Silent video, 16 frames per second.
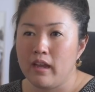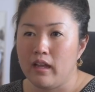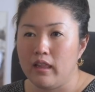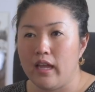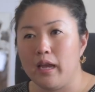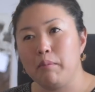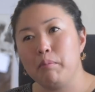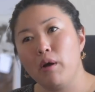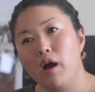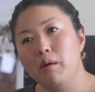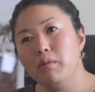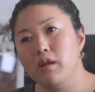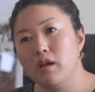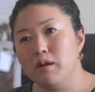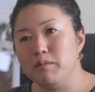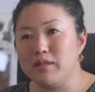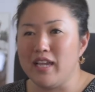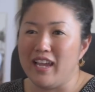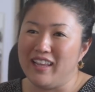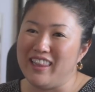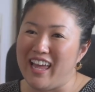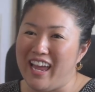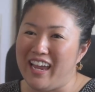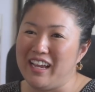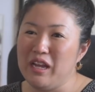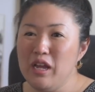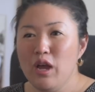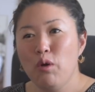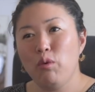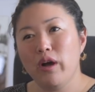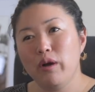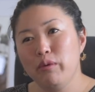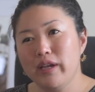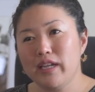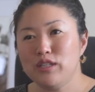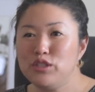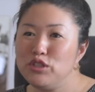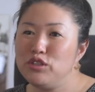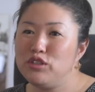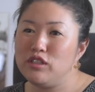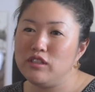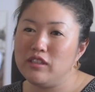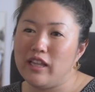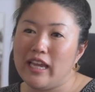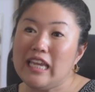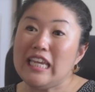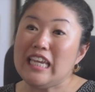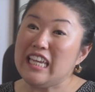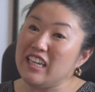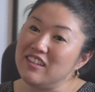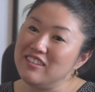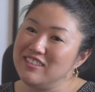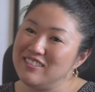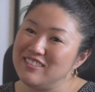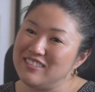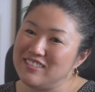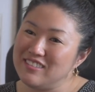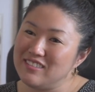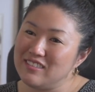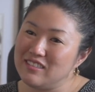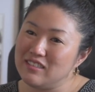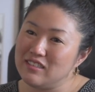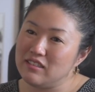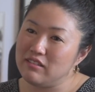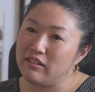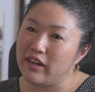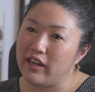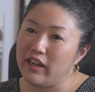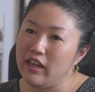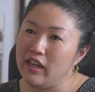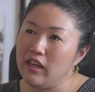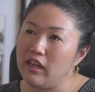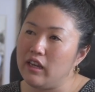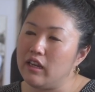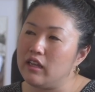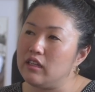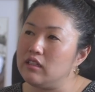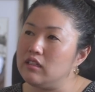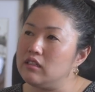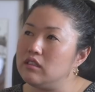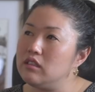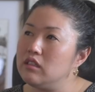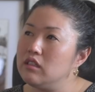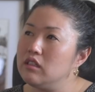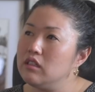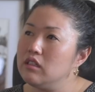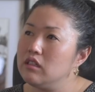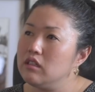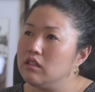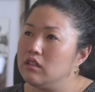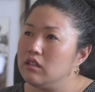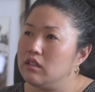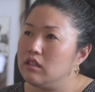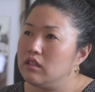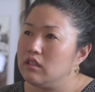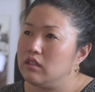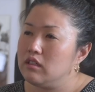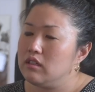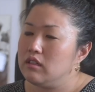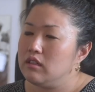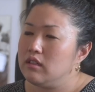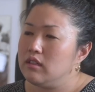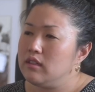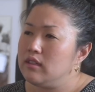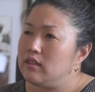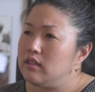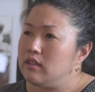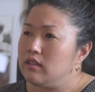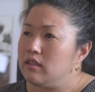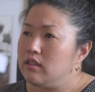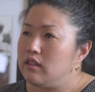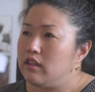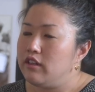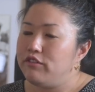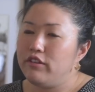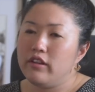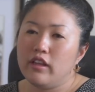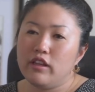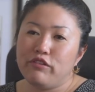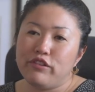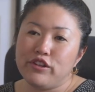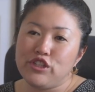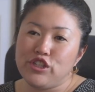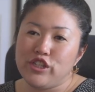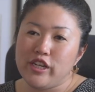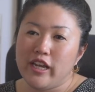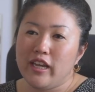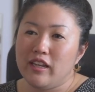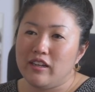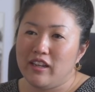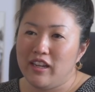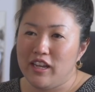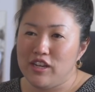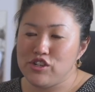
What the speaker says: like problems and like what we can do to like heal. Yeah. Right? And I feel like first gen